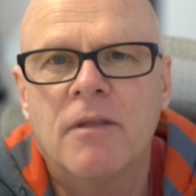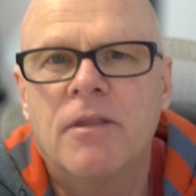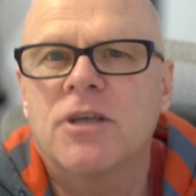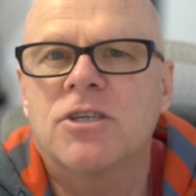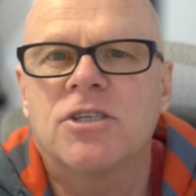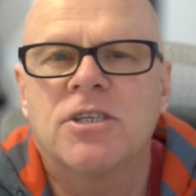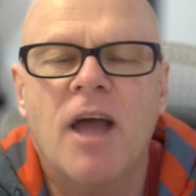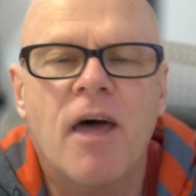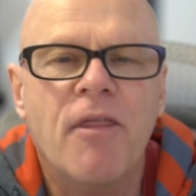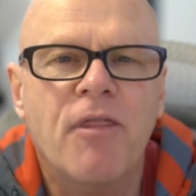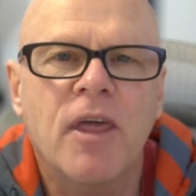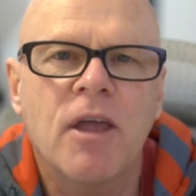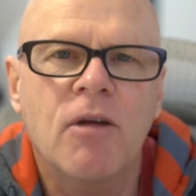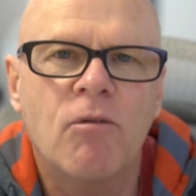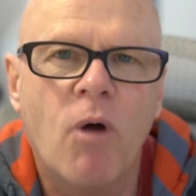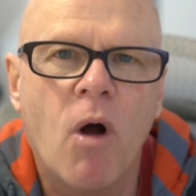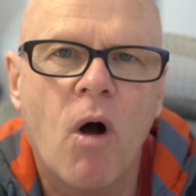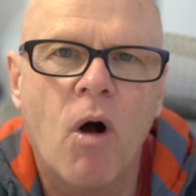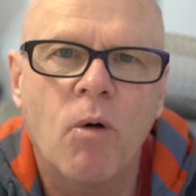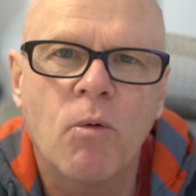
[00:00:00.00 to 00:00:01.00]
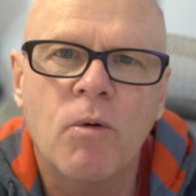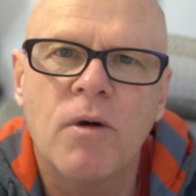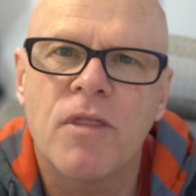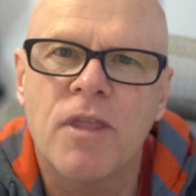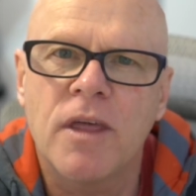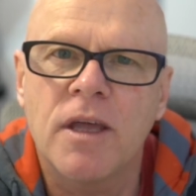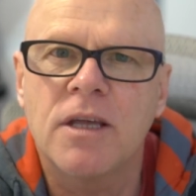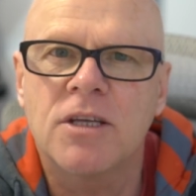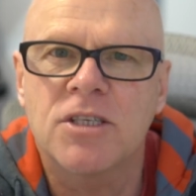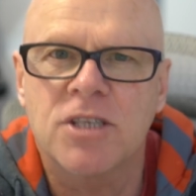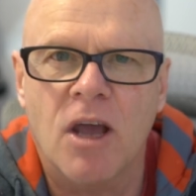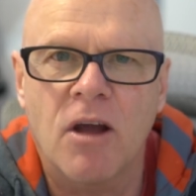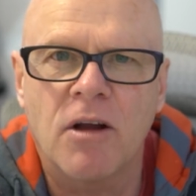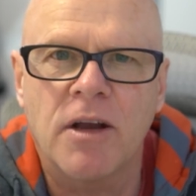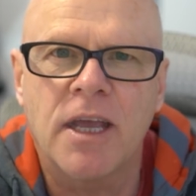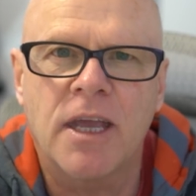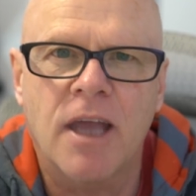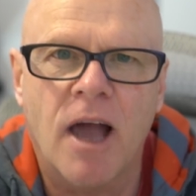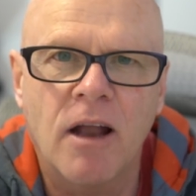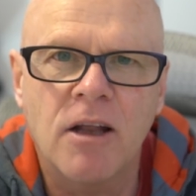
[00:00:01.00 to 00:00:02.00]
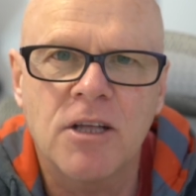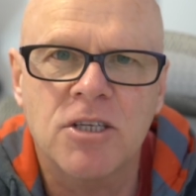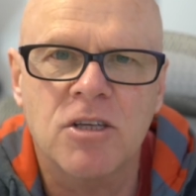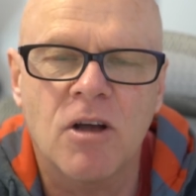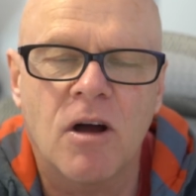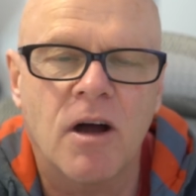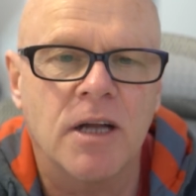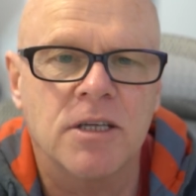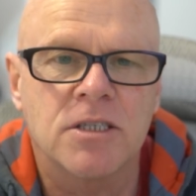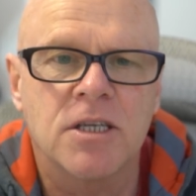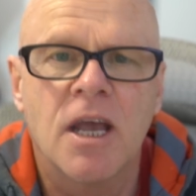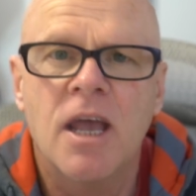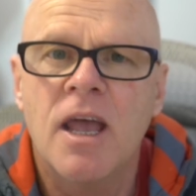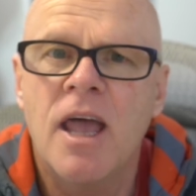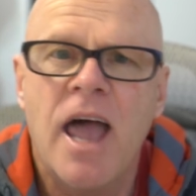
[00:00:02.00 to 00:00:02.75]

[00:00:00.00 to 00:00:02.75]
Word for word: There's nothing wrong with the Sony color science.